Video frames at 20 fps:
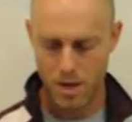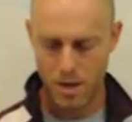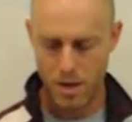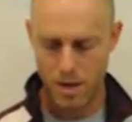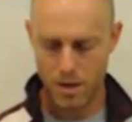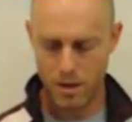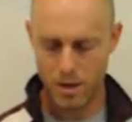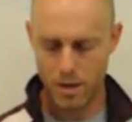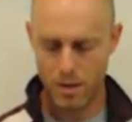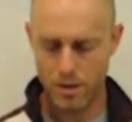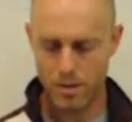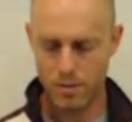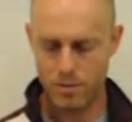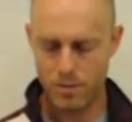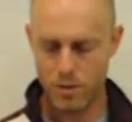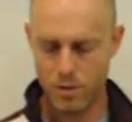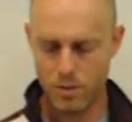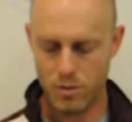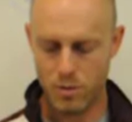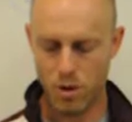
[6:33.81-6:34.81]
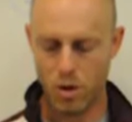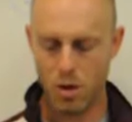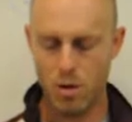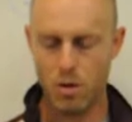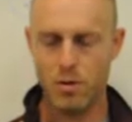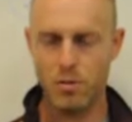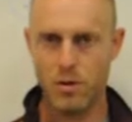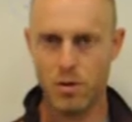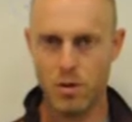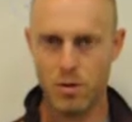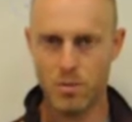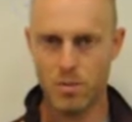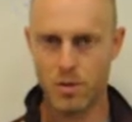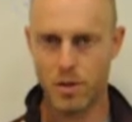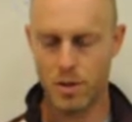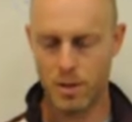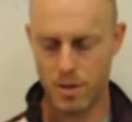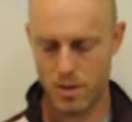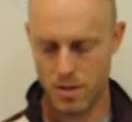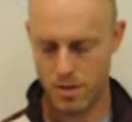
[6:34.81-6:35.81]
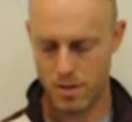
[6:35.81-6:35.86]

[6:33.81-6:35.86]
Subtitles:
and if you do all of your homework